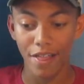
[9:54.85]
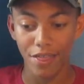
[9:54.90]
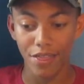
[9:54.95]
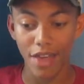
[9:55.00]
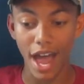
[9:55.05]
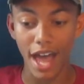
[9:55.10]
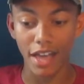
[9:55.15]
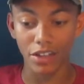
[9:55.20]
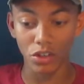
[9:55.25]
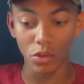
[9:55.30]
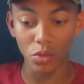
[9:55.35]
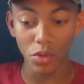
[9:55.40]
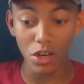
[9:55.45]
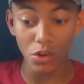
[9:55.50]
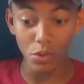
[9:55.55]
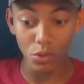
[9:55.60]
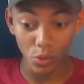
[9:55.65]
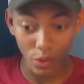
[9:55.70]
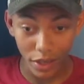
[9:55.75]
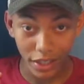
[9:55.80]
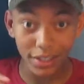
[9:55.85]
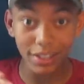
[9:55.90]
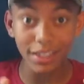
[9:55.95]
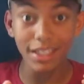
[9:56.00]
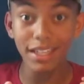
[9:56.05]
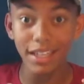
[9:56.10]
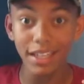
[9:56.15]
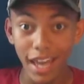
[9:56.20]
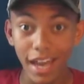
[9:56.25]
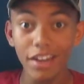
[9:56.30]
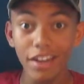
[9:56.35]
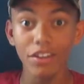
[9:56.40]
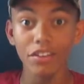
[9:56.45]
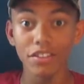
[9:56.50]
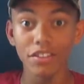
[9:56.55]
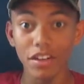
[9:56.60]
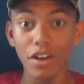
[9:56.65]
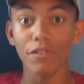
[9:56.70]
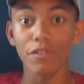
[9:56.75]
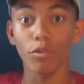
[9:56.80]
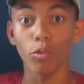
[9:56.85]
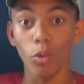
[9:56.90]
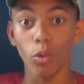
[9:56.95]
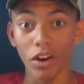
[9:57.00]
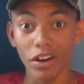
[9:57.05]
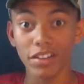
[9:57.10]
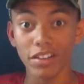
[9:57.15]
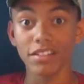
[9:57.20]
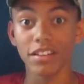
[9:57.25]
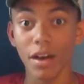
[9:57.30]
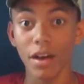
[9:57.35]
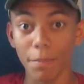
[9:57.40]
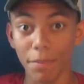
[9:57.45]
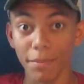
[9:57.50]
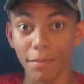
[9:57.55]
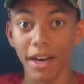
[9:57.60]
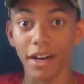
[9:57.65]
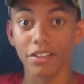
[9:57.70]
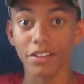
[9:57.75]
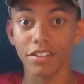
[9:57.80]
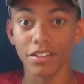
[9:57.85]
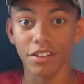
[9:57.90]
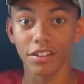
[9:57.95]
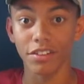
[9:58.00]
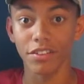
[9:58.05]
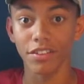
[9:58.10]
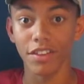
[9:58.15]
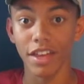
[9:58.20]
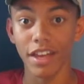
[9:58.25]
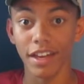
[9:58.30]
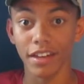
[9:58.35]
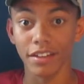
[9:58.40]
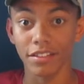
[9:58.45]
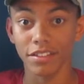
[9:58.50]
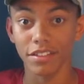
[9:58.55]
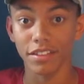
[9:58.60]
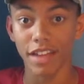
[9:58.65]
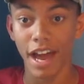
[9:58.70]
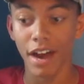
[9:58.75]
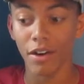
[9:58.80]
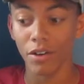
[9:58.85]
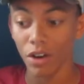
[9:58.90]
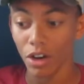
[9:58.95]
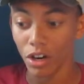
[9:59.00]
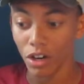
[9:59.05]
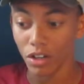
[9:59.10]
that you can really get yourself worked up about certain things that